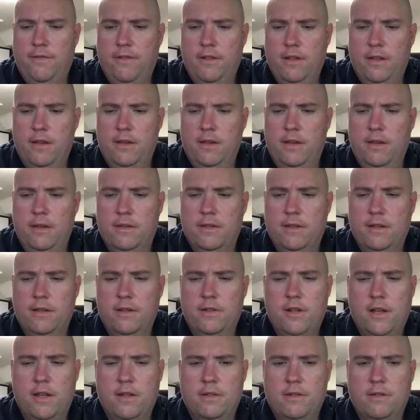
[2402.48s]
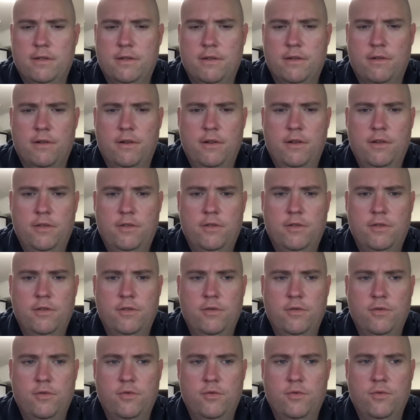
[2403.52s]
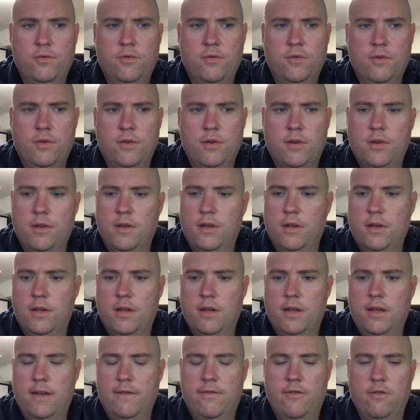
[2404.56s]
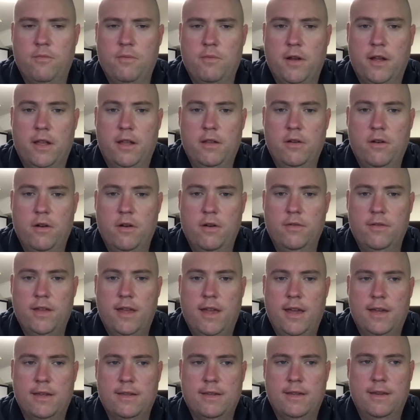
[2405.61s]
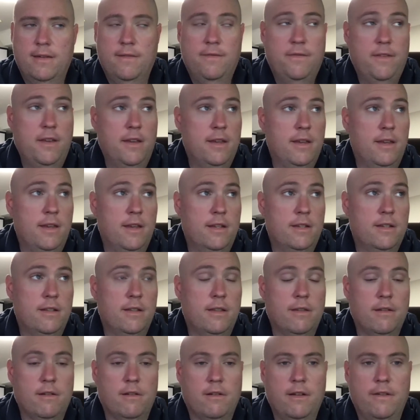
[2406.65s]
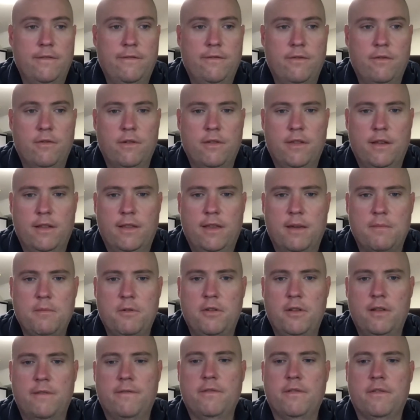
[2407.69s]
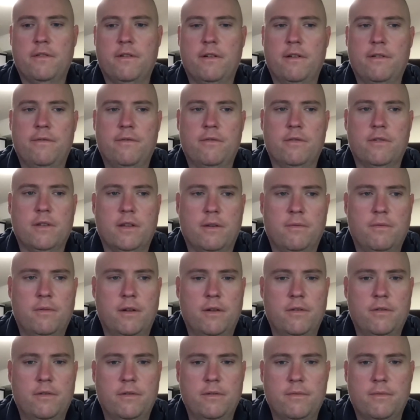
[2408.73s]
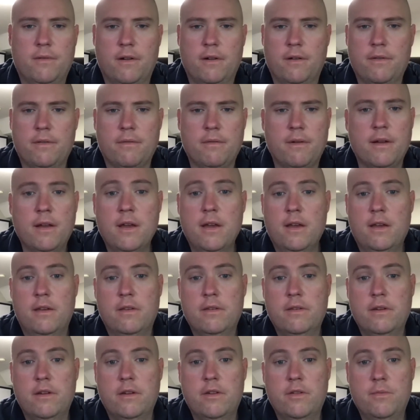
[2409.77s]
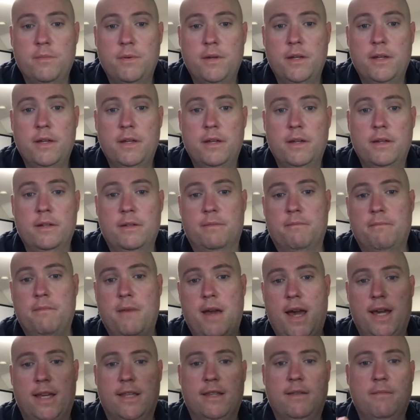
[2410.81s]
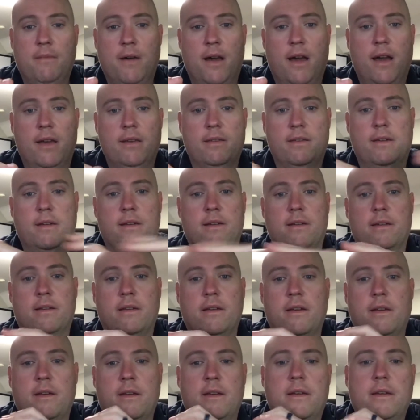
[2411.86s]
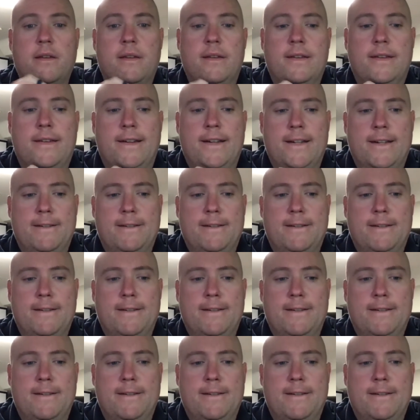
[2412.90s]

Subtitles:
Yeah, I would definitely suggest 32. If you're bringing your own tanks, see if they can get you 34. I think the MOD for 34 is like 102, 103. So you'd be maximizing